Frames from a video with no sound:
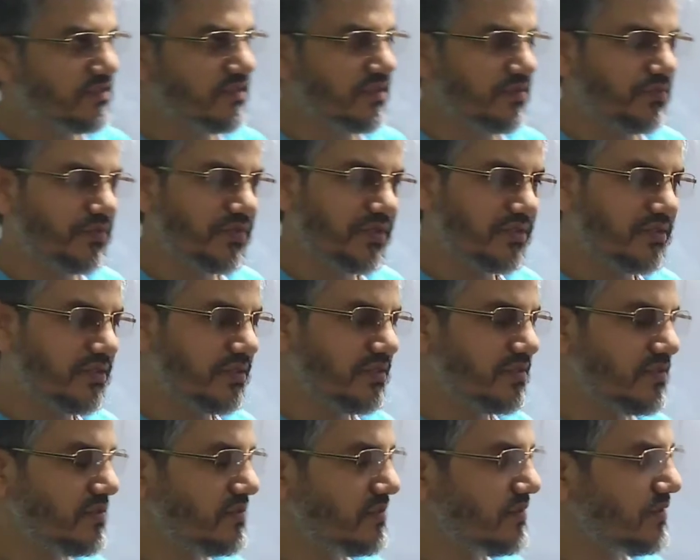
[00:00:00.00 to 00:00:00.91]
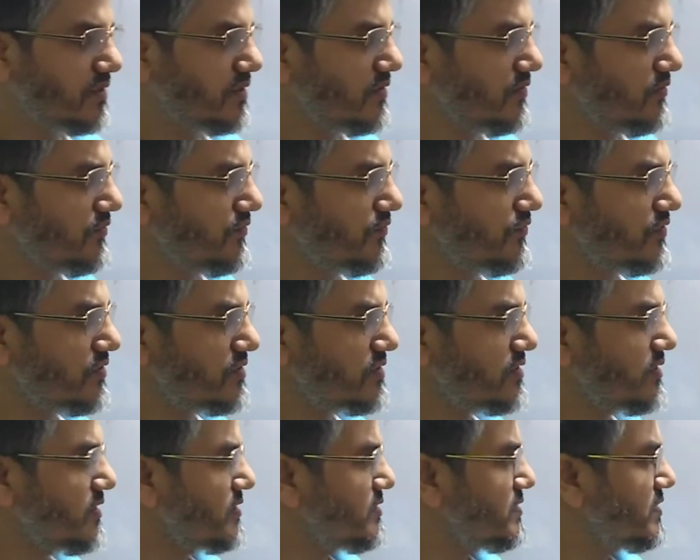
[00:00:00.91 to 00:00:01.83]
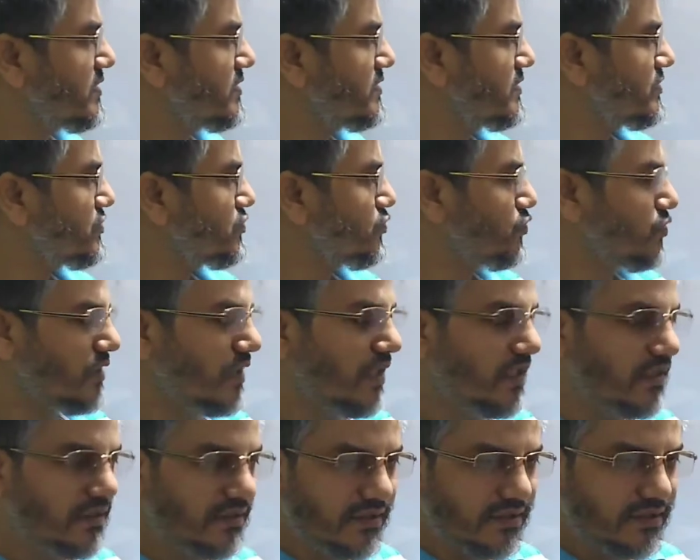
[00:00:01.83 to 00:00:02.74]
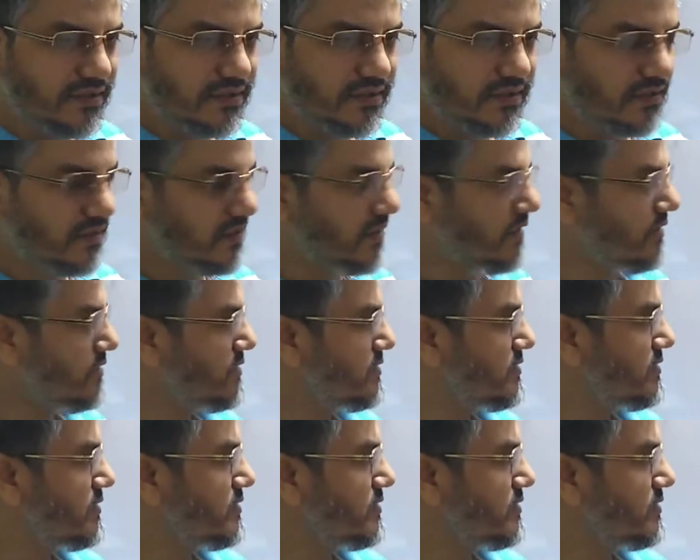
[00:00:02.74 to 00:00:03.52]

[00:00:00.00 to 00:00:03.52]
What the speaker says: at various temperatures. First, this changes to dull red,